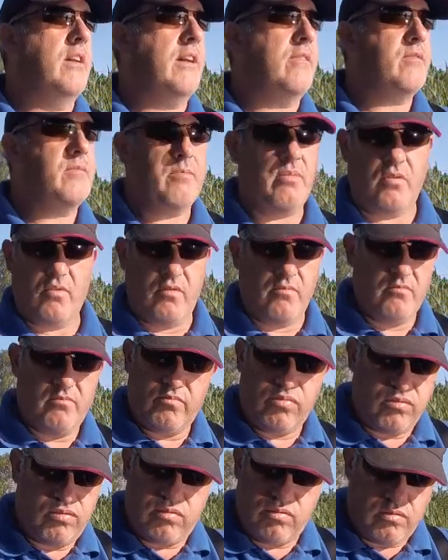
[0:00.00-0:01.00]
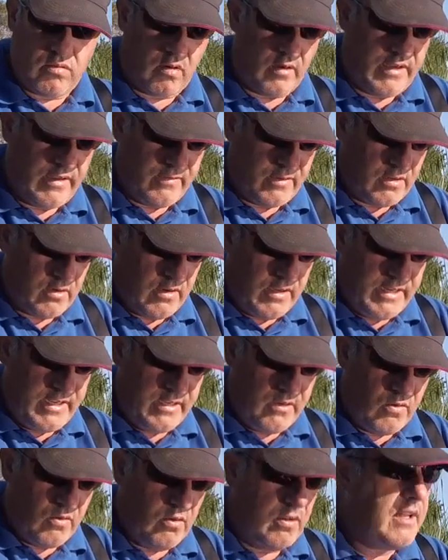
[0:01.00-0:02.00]
haven't got any
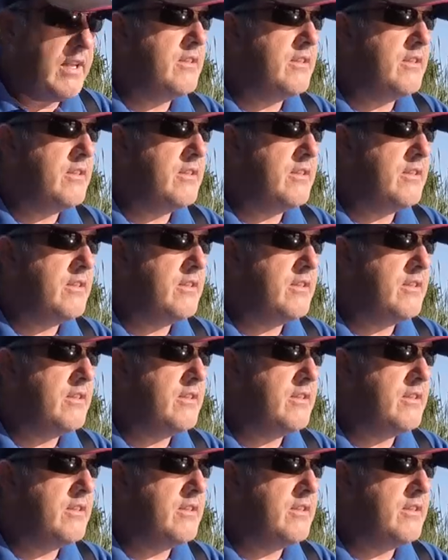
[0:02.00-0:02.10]
hook